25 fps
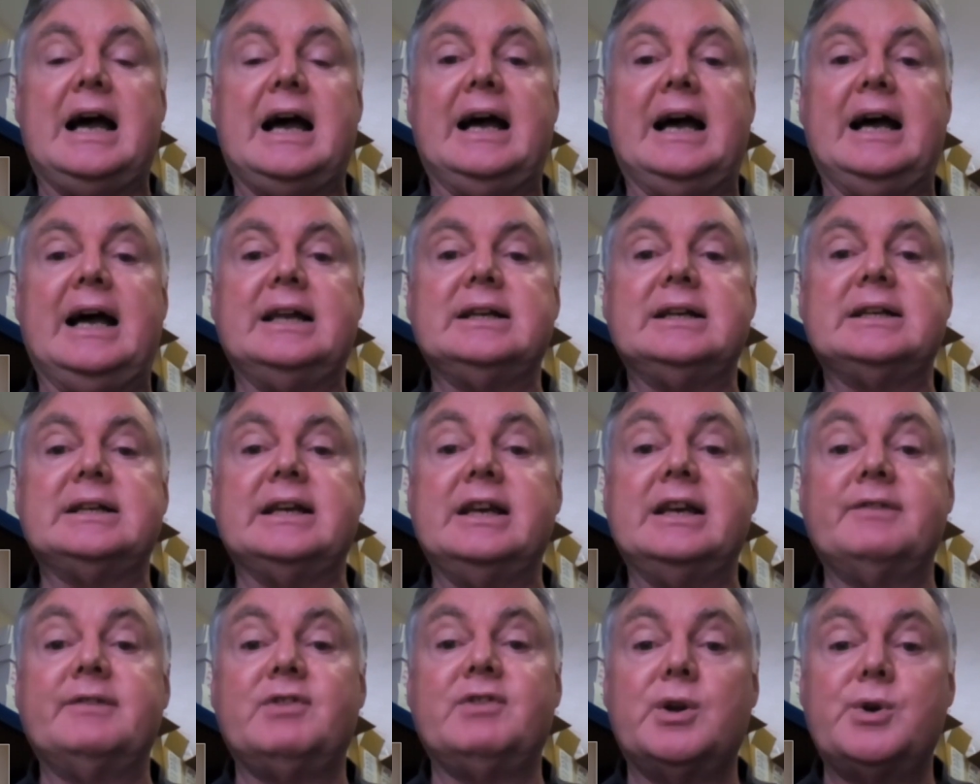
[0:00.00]
And
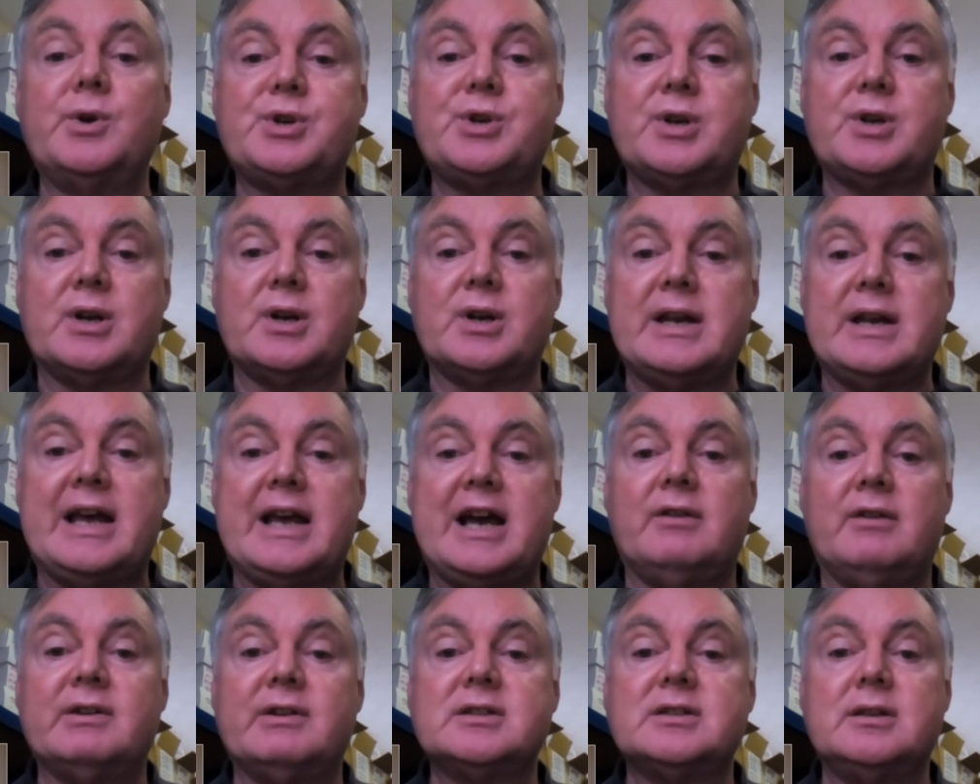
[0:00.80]
Evolution
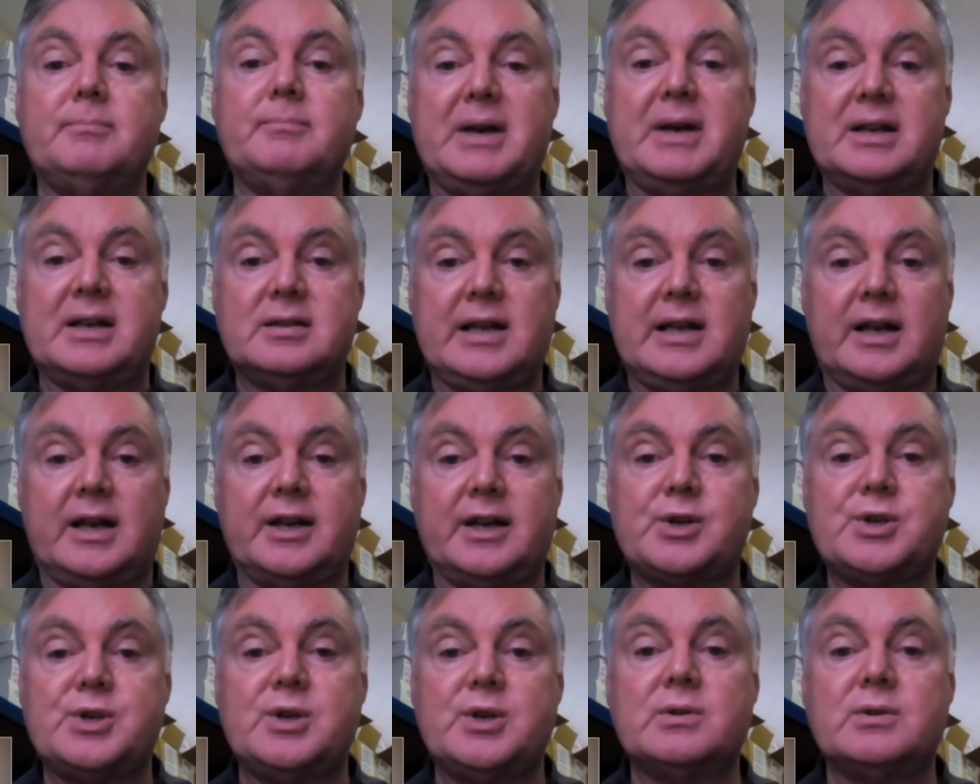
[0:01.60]
now is the
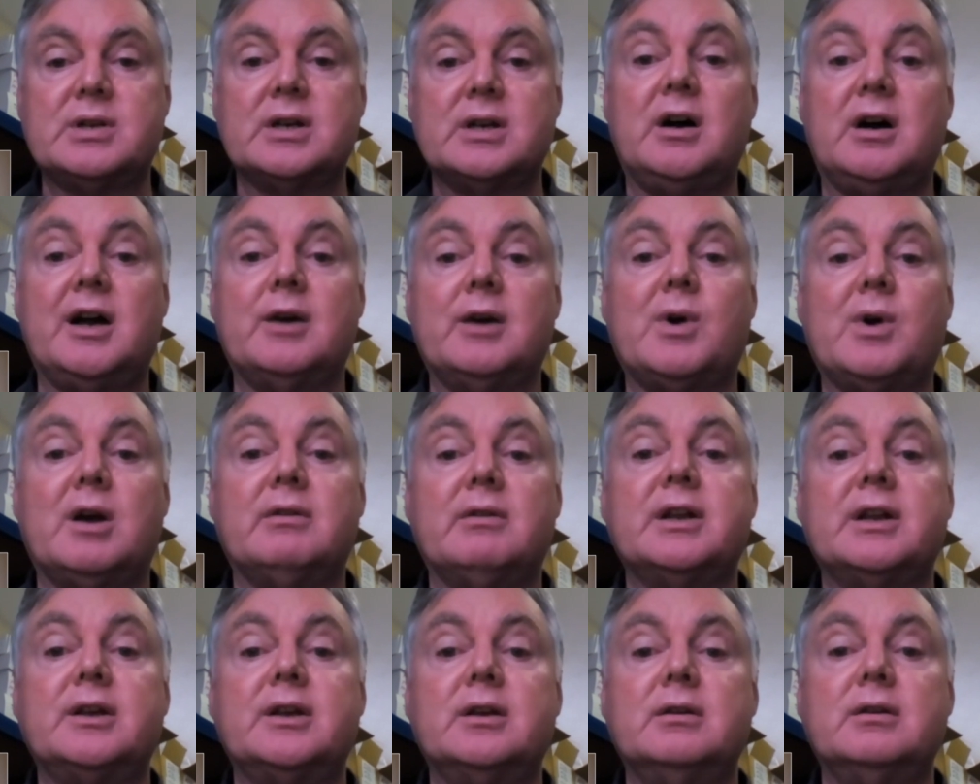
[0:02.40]
best-selling shooting
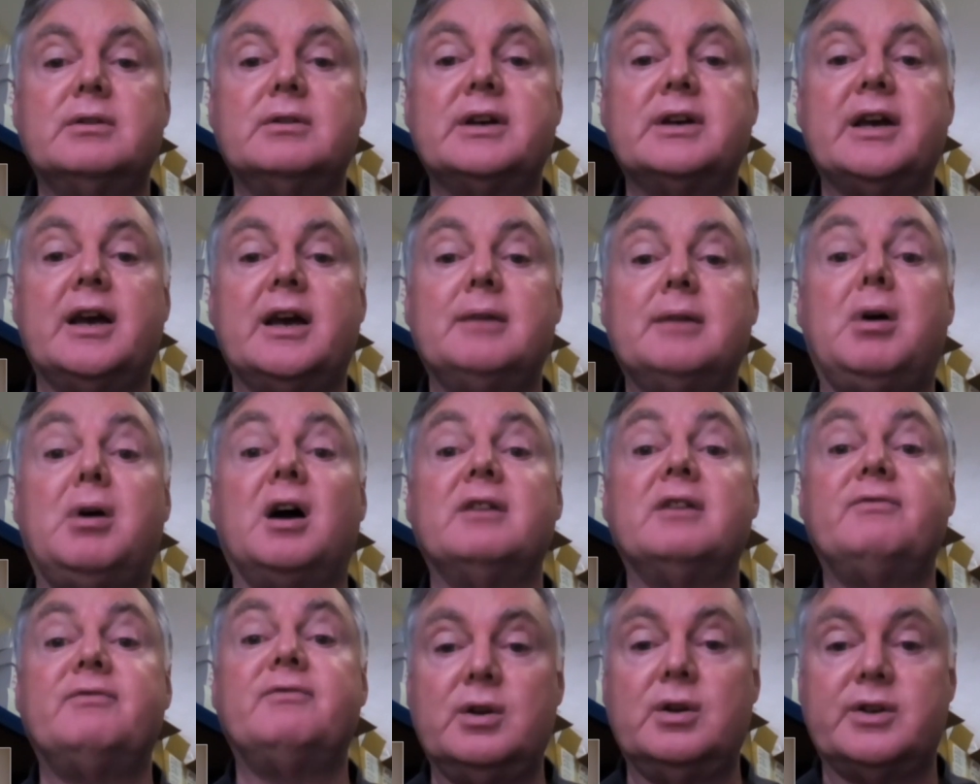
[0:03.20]
eyewear in the UK
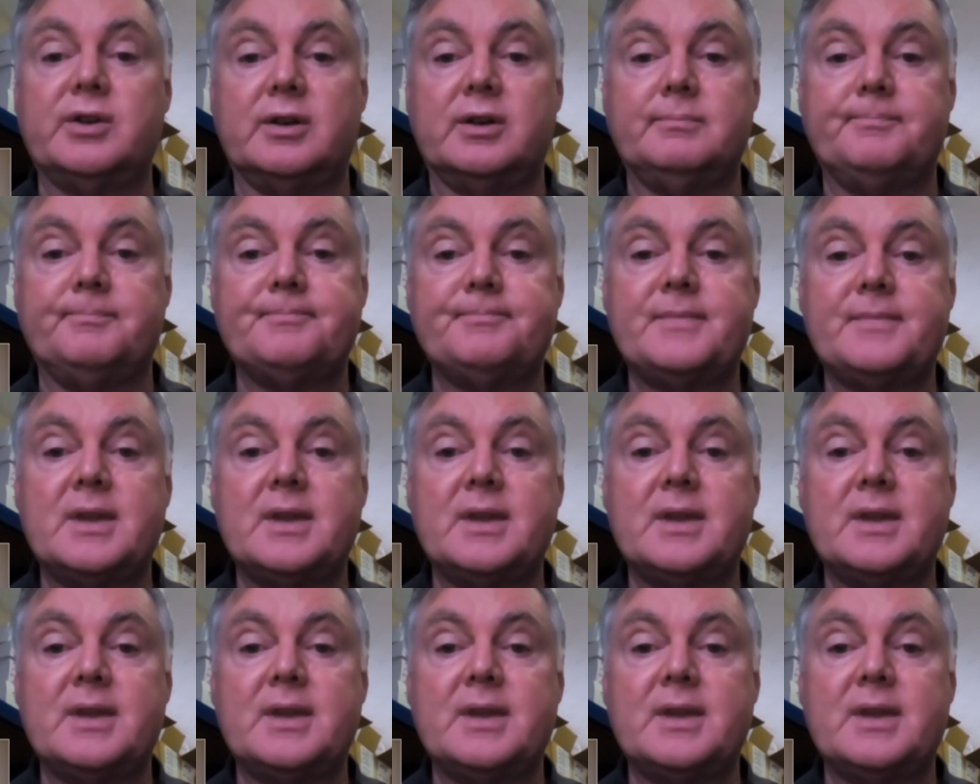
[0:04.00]
by volume.